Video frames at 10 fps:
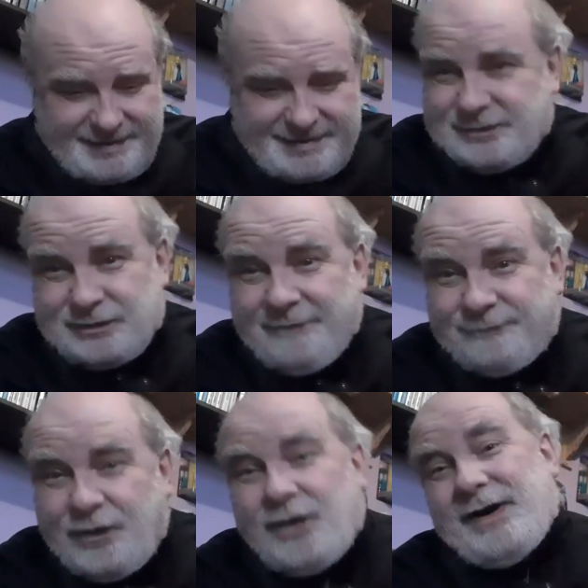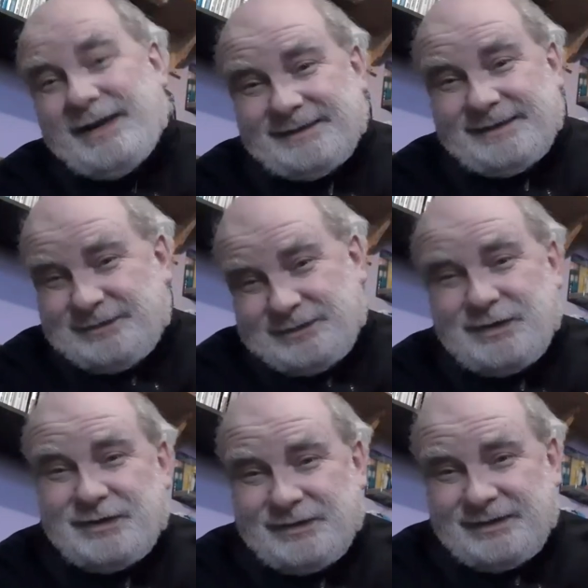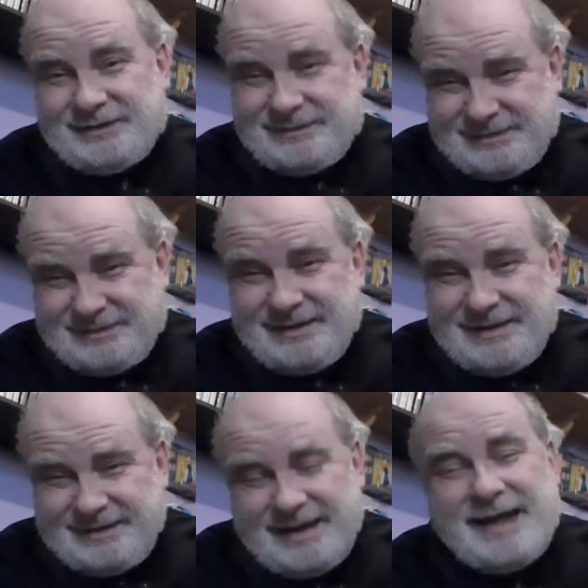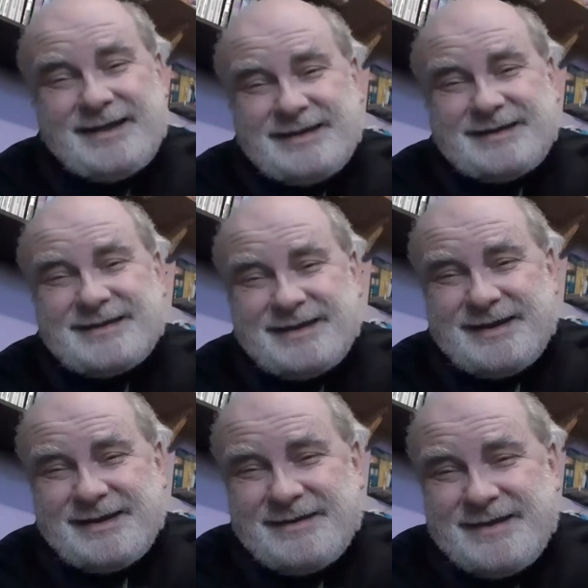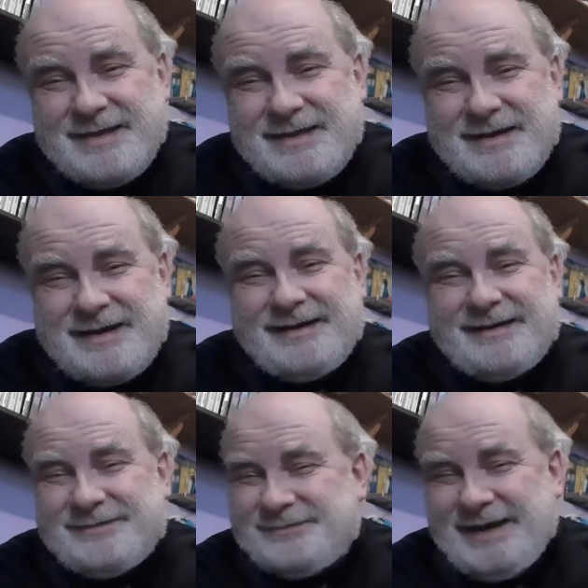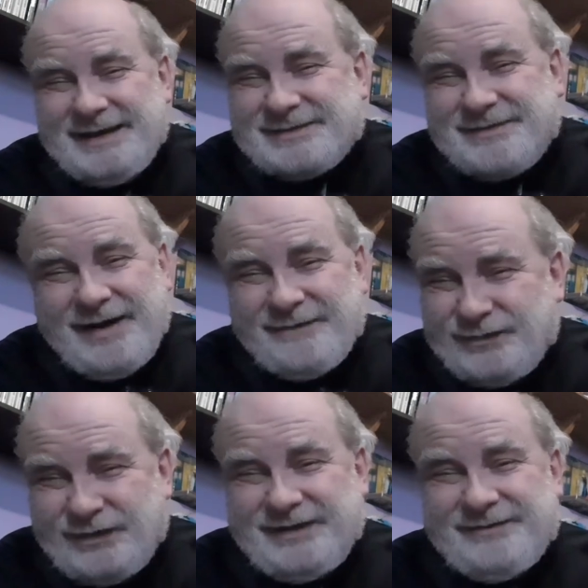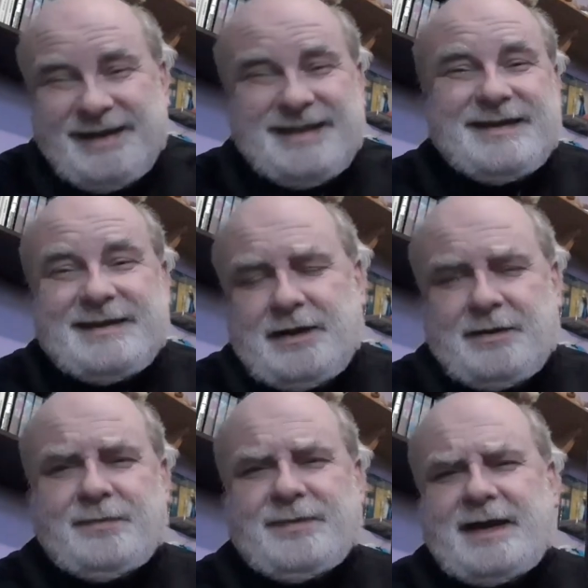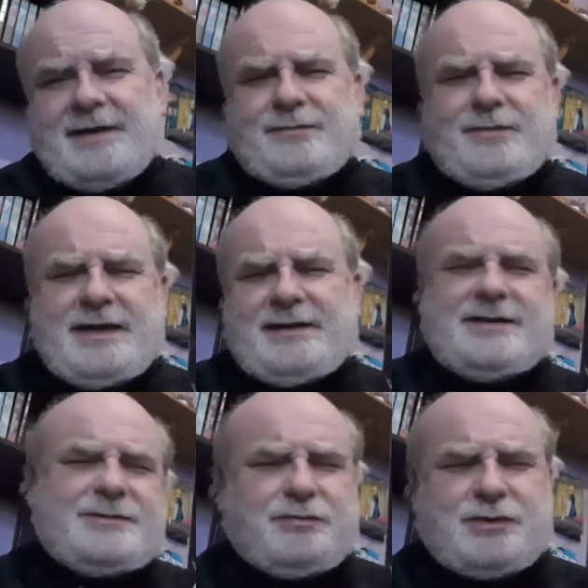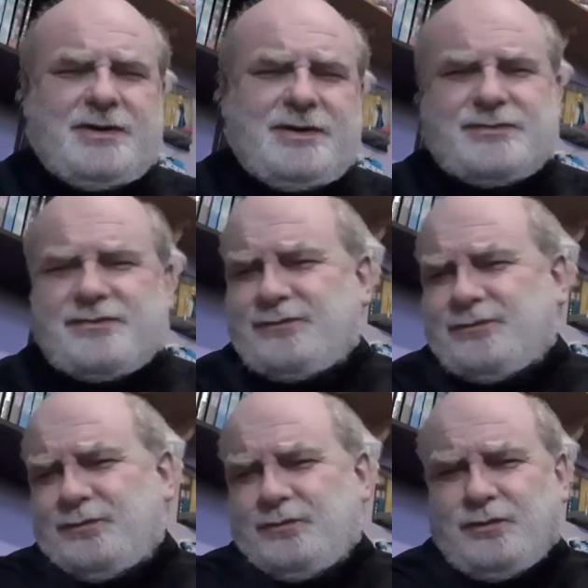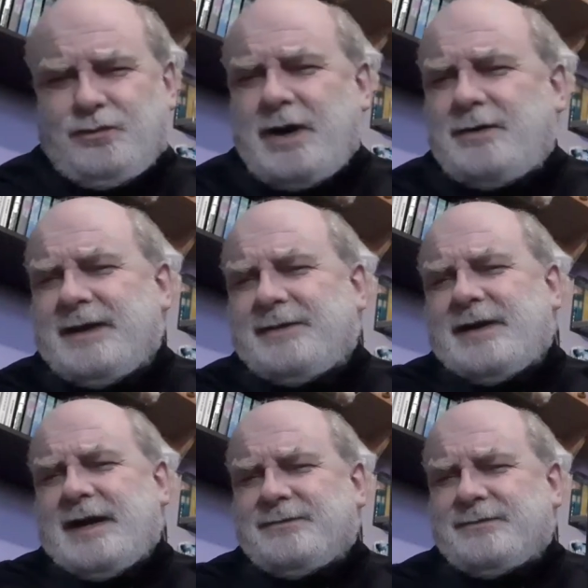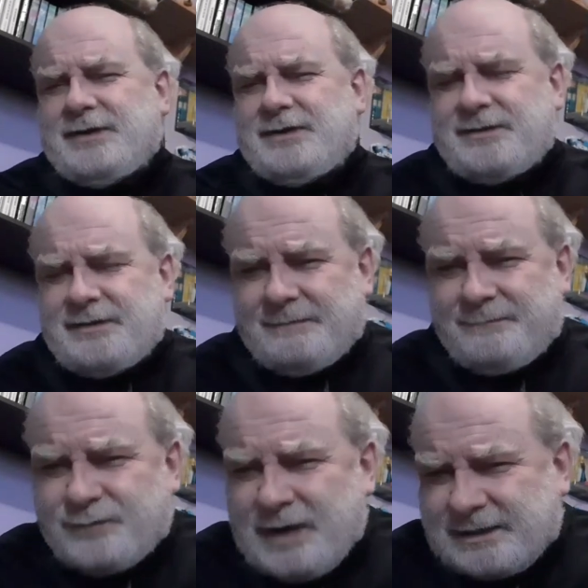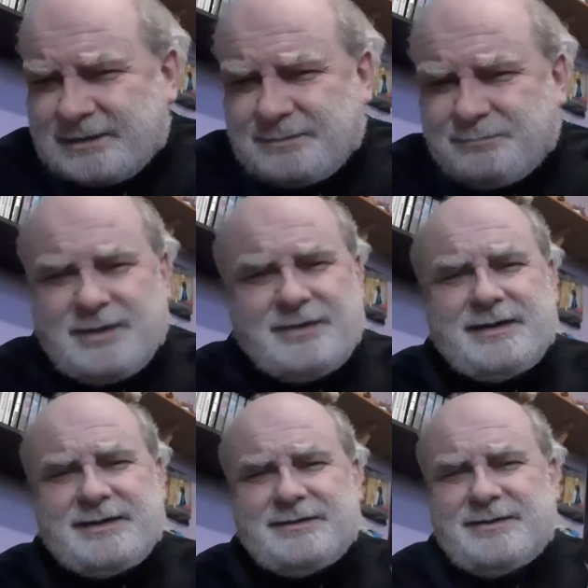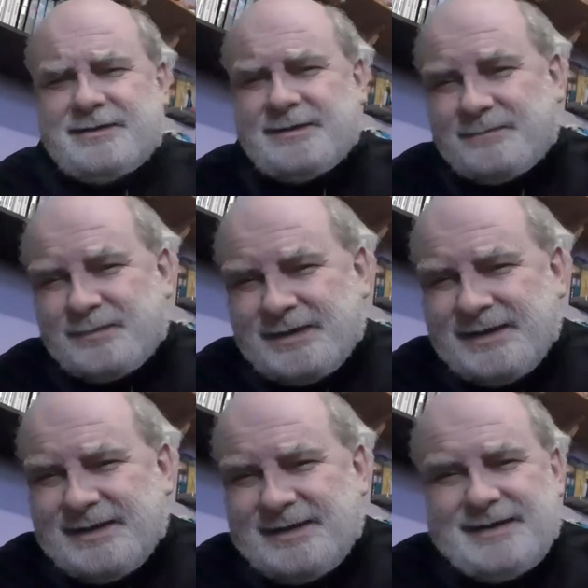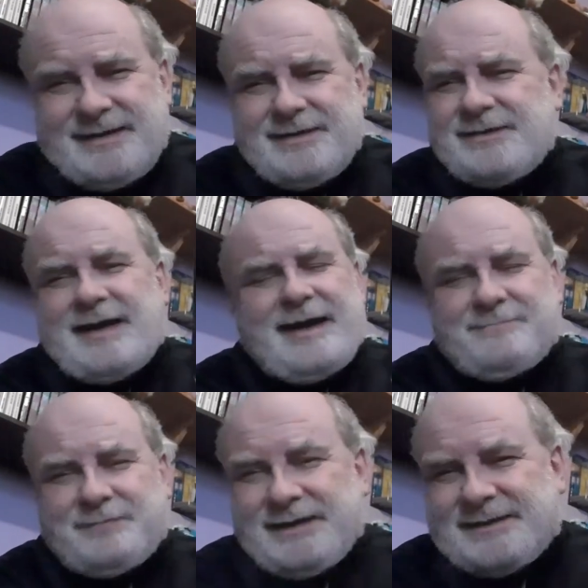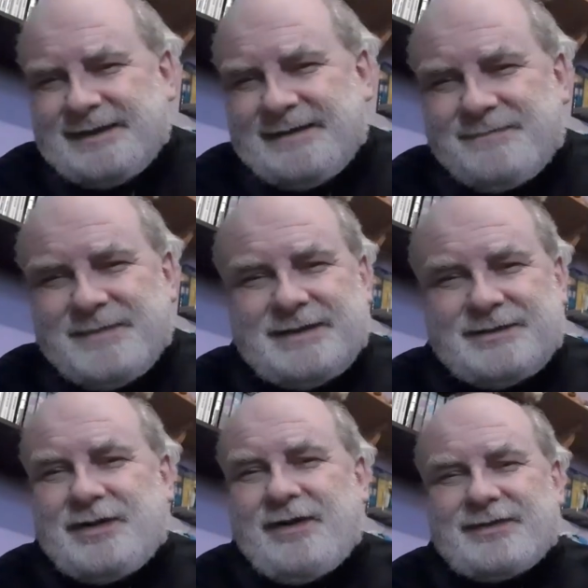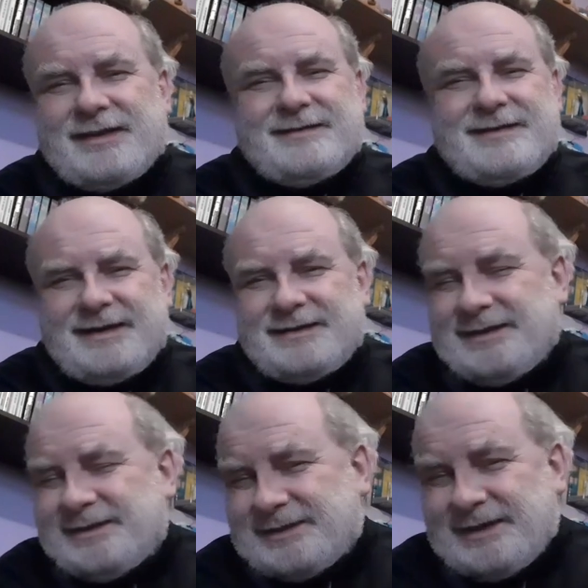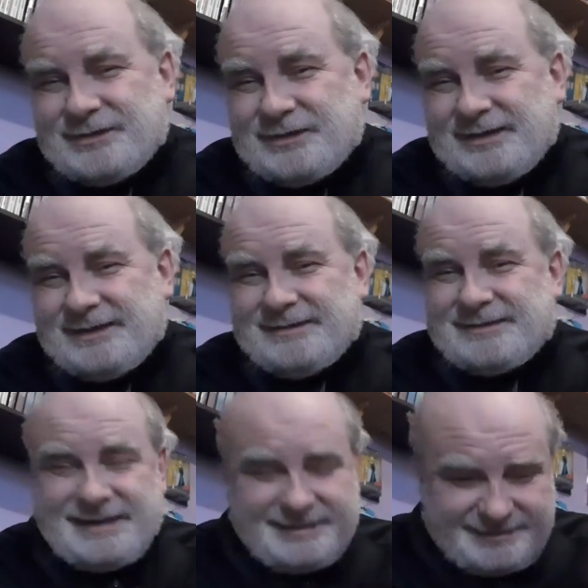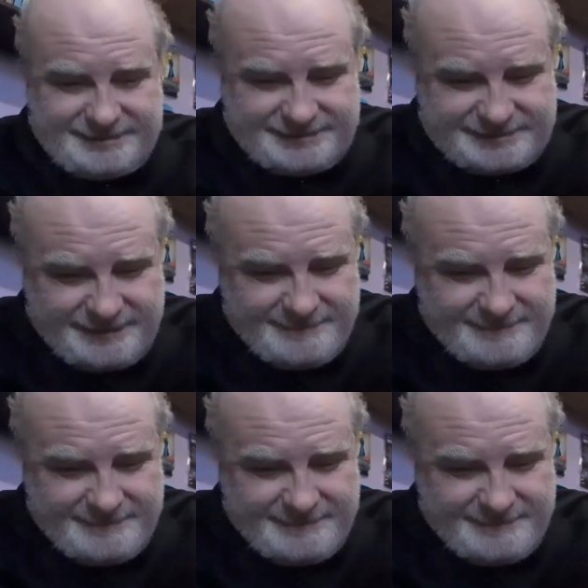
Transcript: Because they're four English tourists. It's quite funny, really, you know, like English tourists roaming around Europe, exploring Europe. You can't beat it in these gothic 19th century settings.